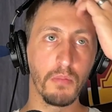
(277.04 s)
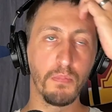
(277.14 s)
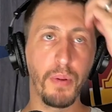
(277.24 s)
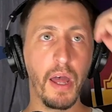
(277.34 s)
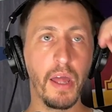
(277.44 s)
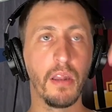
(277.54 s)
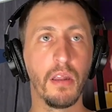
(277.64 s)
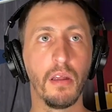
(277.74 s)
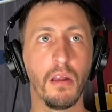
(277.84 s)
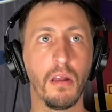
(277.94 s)
But
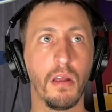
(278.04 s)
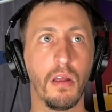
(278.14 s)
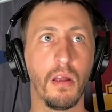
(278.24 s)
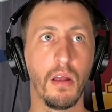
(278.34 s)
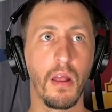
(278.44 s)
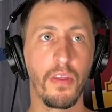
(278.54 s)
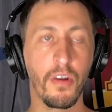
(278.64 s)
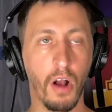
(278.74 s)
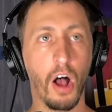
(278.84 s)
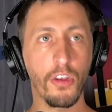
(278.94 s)

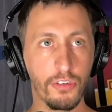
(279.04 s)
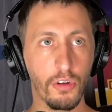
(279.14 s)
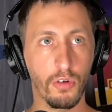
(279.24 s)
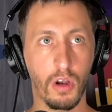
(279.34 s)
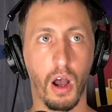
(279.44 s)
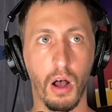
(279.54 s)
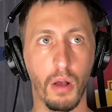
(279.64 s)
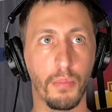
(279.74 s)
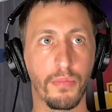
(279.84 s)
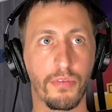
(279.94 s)
there also
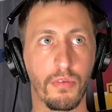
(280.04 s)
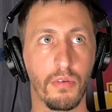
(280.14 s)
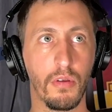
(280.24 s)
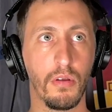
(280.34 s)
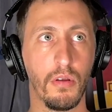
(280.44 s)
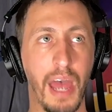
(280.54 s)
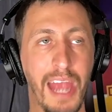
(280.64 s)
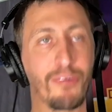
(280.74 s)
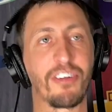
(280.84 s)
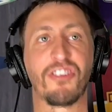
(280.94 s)
comes
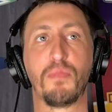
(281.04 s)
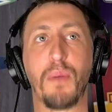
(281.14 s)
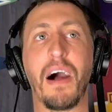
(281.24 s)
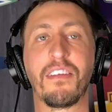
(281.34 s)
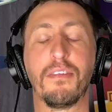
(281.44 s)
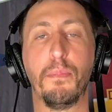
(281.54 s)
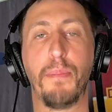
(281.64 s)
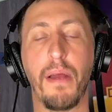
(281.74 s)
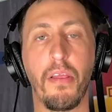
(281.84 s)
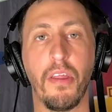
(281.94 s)
a
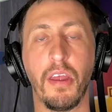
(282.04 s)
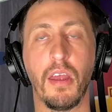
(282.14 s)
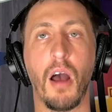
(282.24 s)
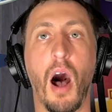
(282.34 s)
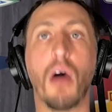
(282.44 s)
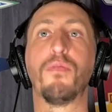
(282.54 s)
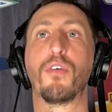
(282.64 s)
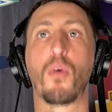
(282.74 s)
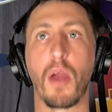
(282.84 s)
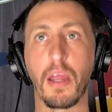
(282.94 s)
responsibility
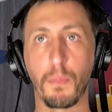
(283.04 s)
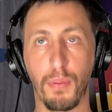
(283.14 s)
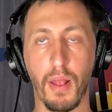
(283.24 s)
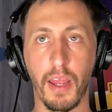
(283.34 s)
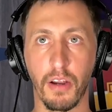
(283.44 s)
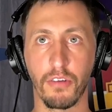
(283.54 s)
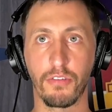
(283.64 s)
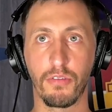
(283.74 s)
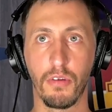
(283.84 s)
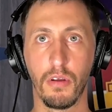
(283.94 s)
of great
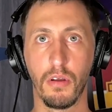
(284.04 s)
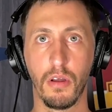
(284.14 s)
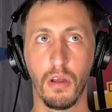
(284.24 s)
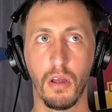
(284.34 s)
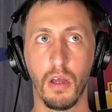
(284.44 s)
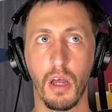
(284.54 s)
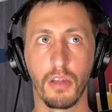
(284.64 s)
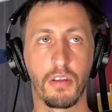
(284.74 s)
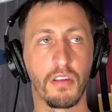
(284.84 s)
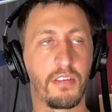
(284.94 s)
players
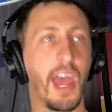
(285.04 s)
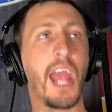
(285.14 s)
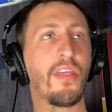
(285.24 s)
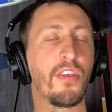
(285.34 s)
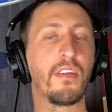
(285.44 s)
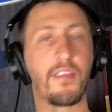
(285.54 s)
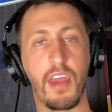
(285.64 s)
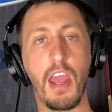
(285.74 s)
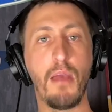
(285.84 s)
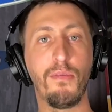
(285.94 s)
to take the
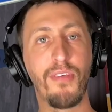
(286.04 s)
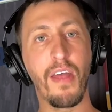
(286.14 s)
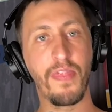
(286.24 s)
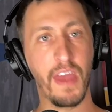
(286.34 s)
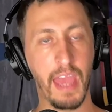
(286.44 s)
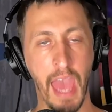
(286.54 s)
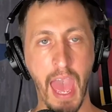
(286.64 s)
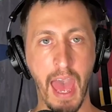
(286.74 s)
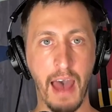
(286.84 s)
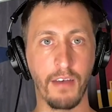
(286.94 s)
teams that they
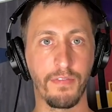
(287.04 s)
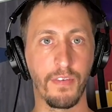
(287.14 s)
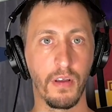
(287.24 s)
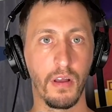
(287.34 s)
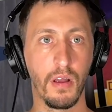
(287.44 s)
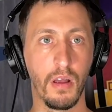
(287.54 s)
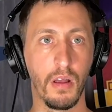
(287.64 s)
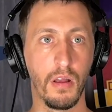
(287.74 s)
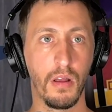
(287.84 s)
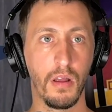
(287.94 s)
have
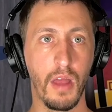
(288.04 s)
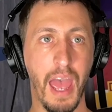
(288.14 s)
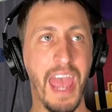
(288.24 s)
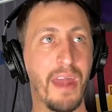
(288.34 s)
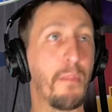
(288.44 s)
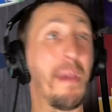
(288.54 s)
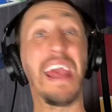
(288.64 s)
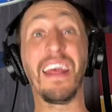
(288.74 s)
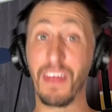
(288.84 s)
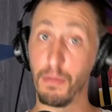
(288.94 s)
and
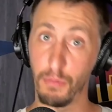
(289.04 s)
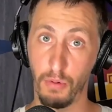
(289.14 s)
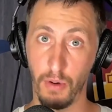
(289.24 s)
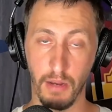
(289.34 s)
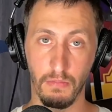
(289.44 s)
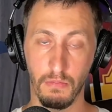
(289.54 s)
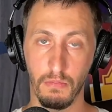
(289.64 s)
make them great.